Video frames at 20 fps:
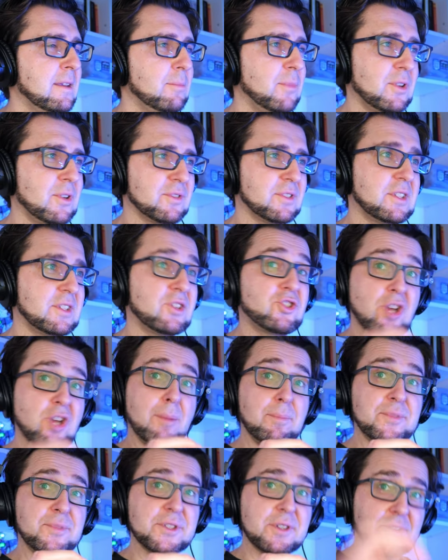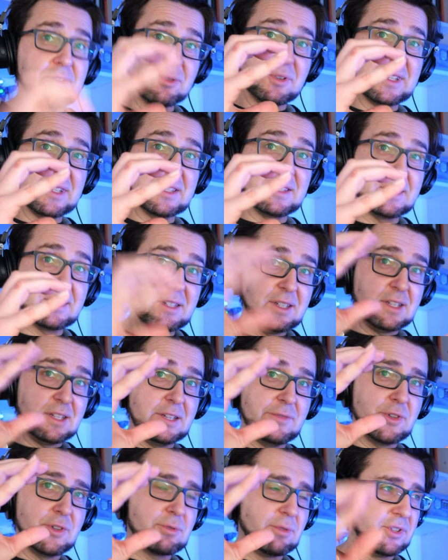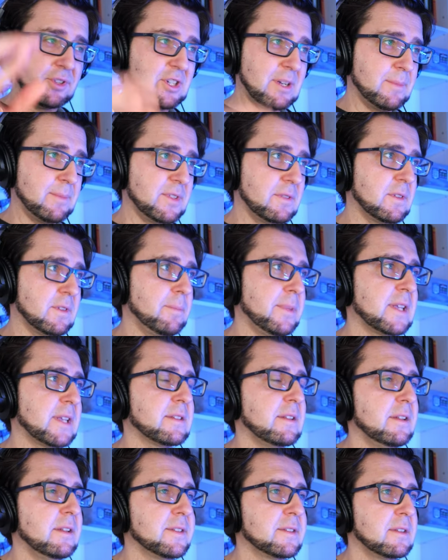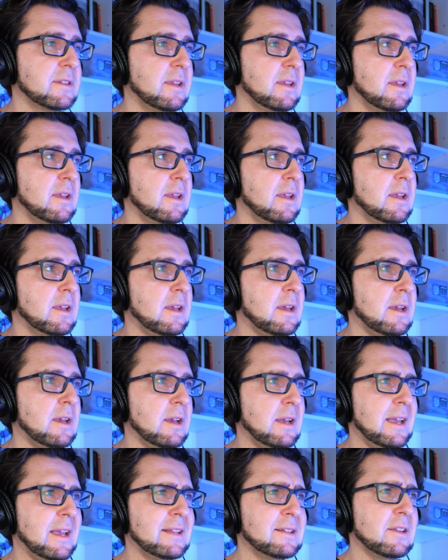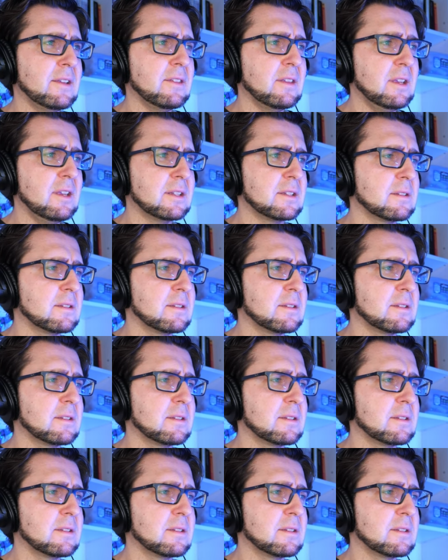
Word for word: because the jumps are you can see individual jumps of the pixels. Uh, and I think